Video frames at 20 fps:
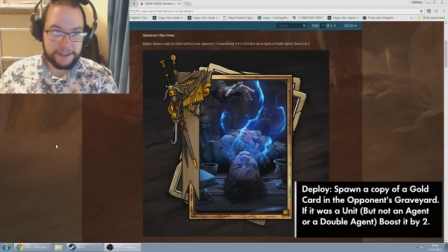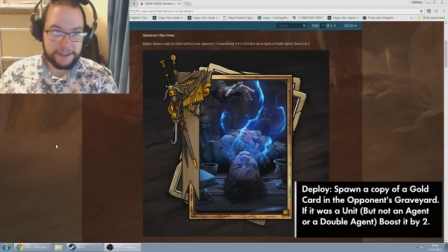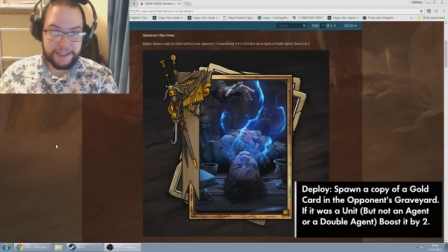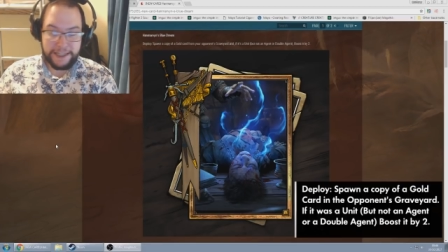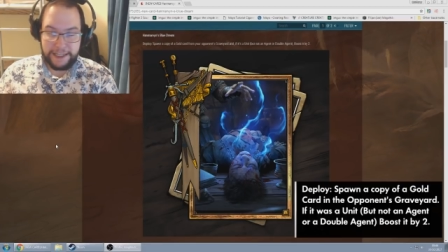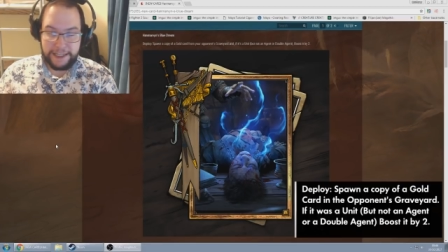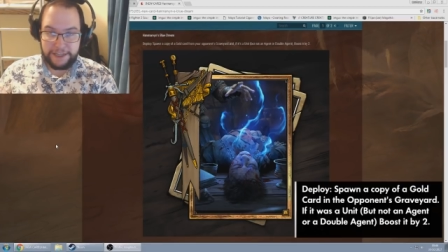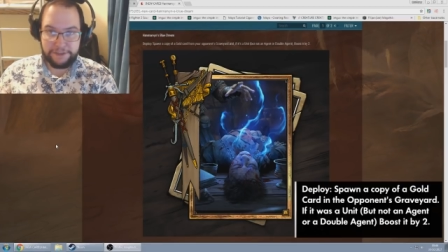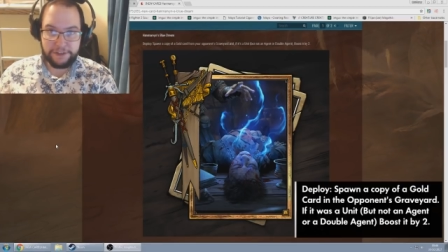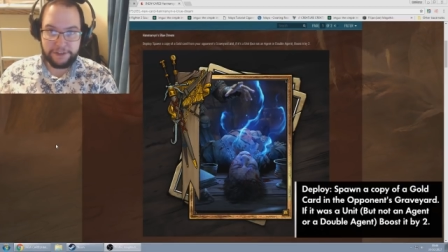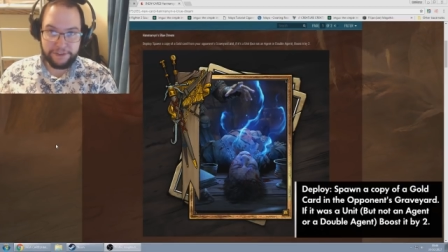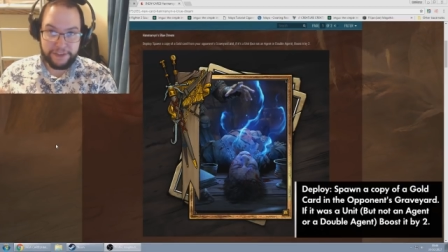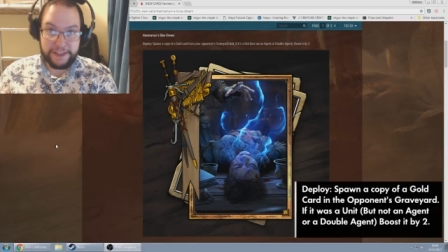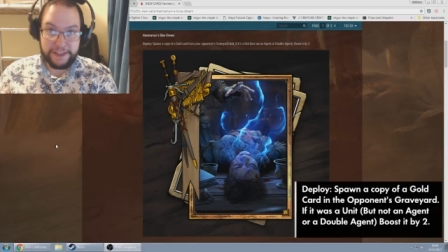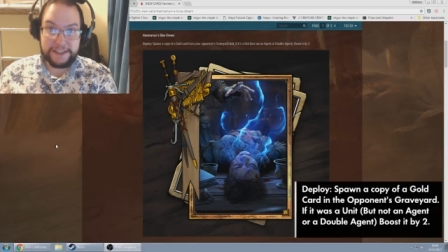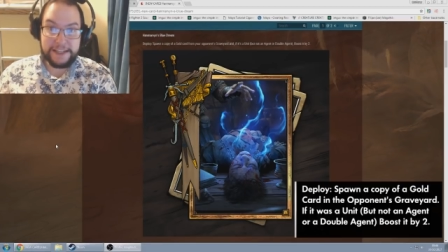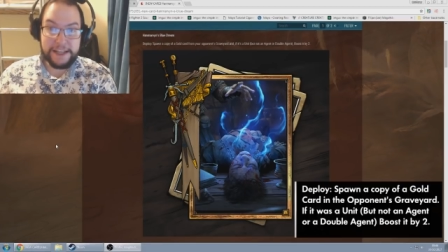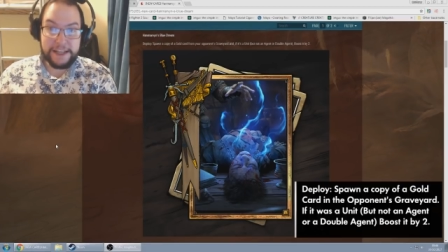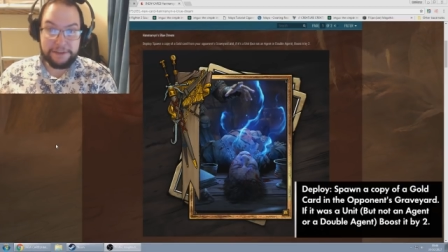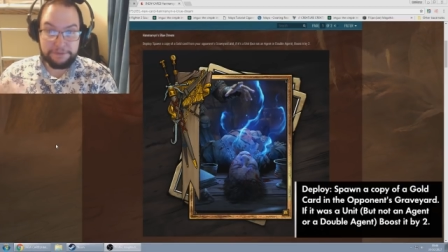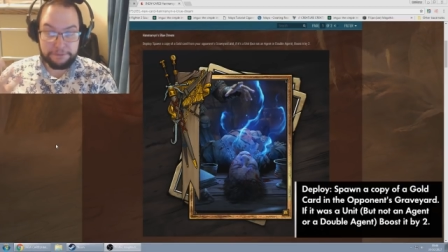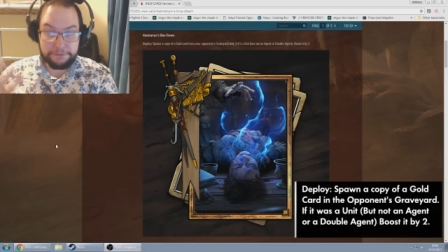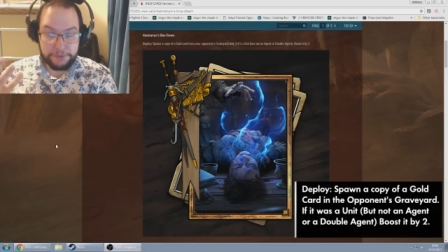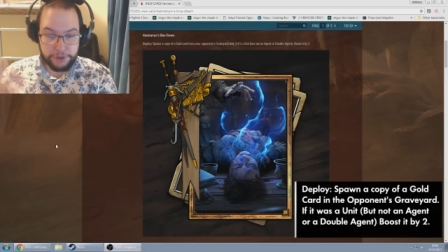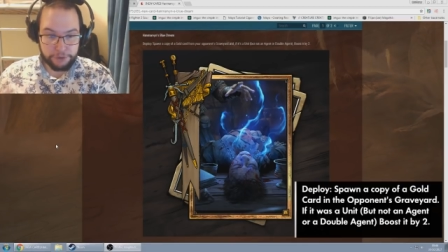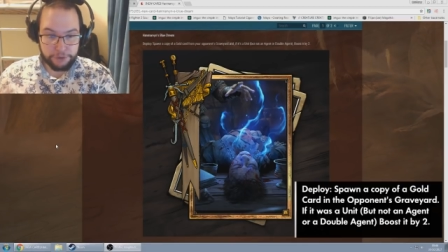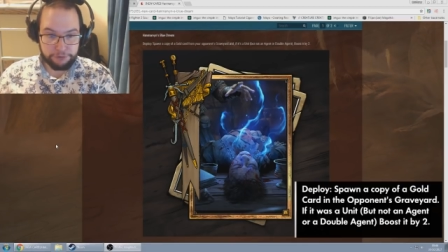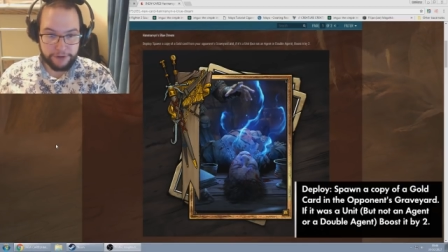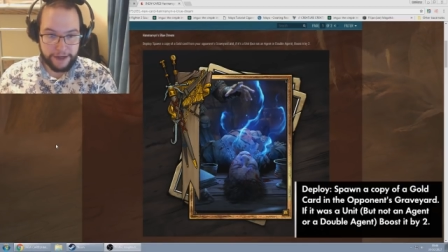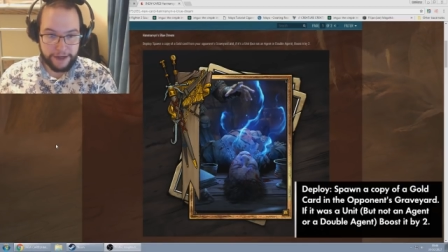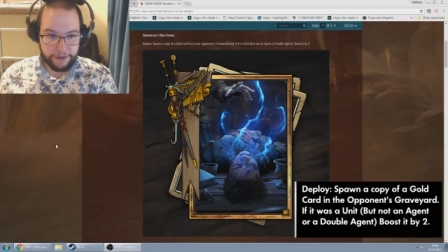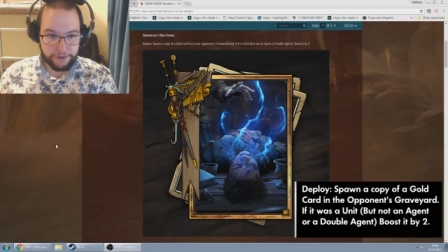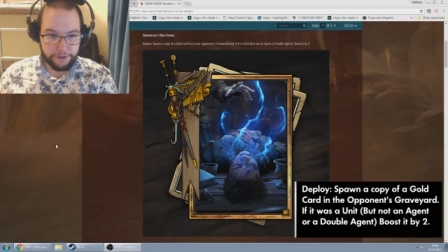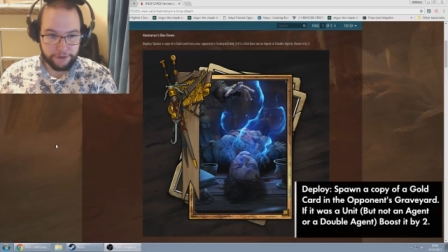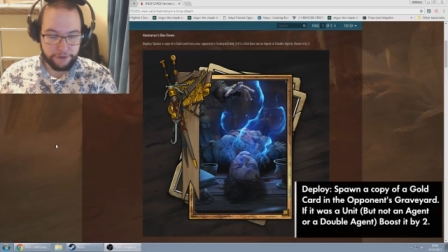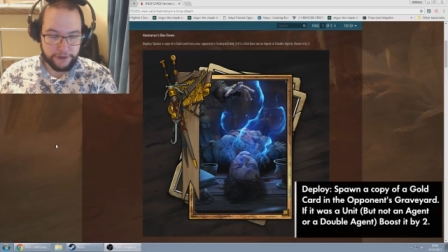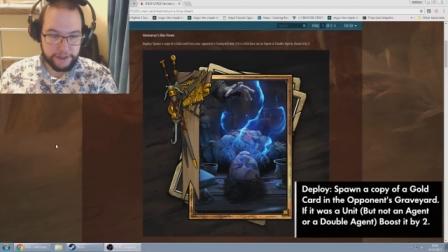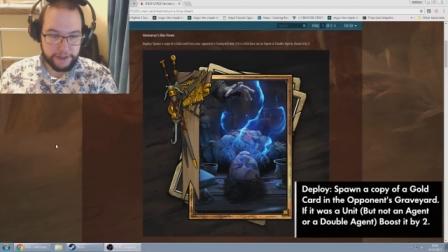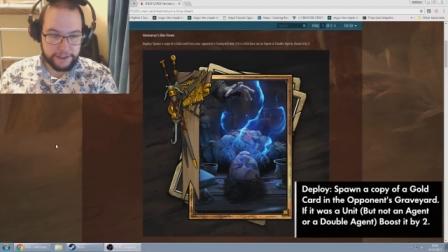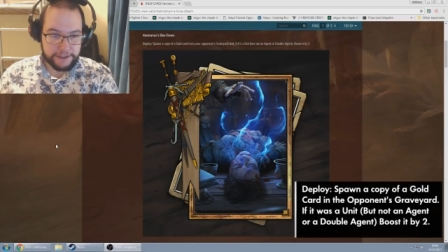even if they save them till round three.